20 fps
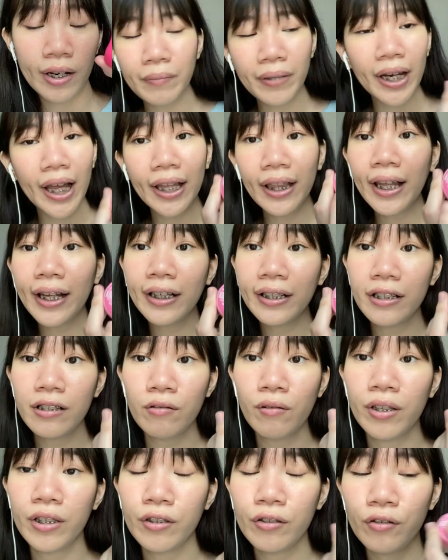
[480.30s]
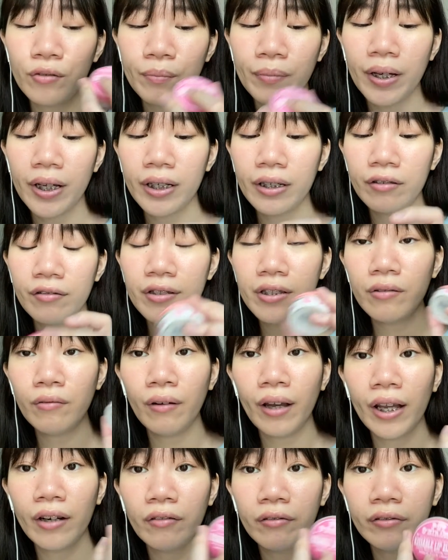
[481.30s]
I mean, I like this one too, but the reason
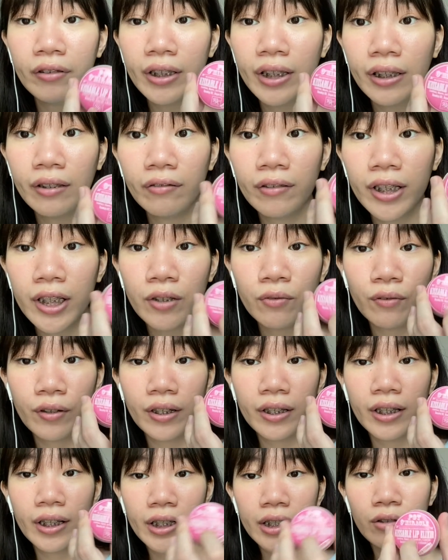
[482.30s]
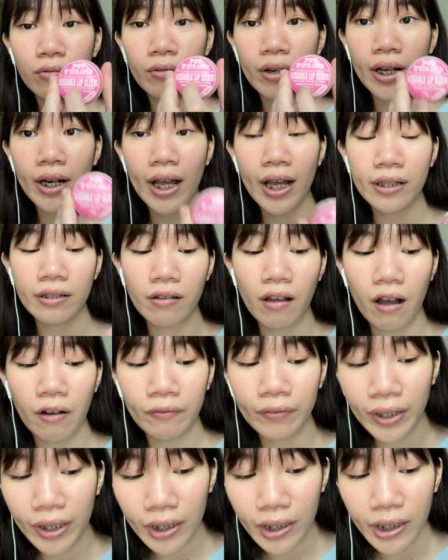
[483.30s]
why I don't really reach for this one as
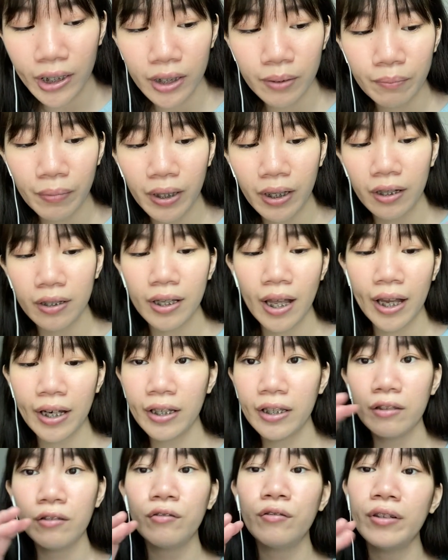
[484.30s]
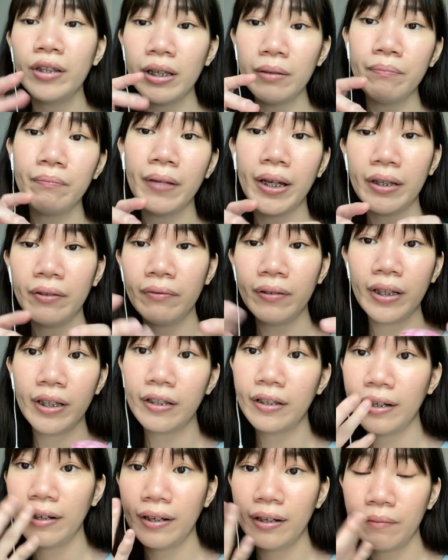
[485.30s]
often is because I need to dip my
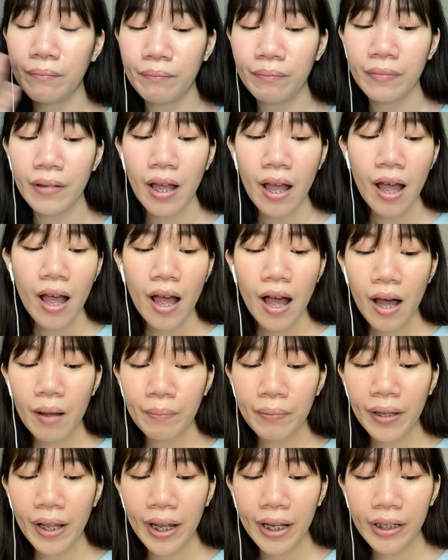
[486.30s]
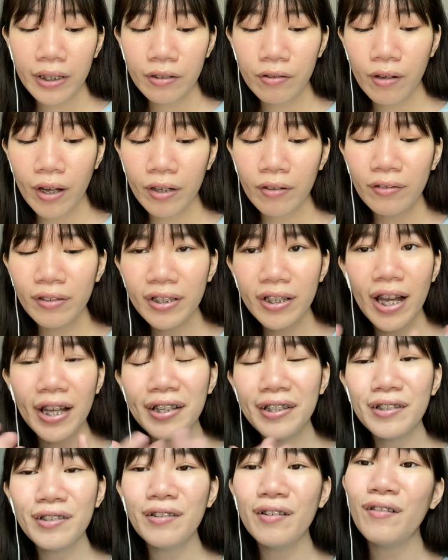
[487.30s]
finger and then apply it. So I
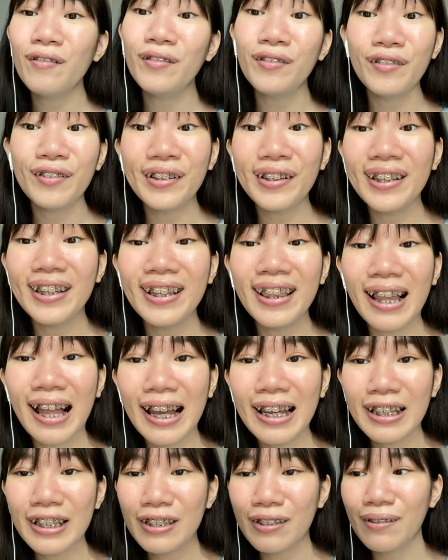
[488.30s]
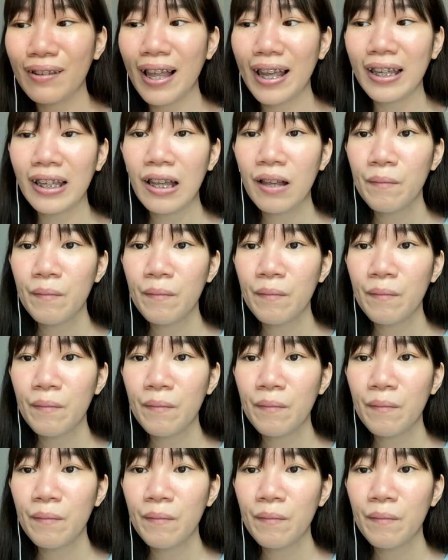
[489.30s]
just don't really like to like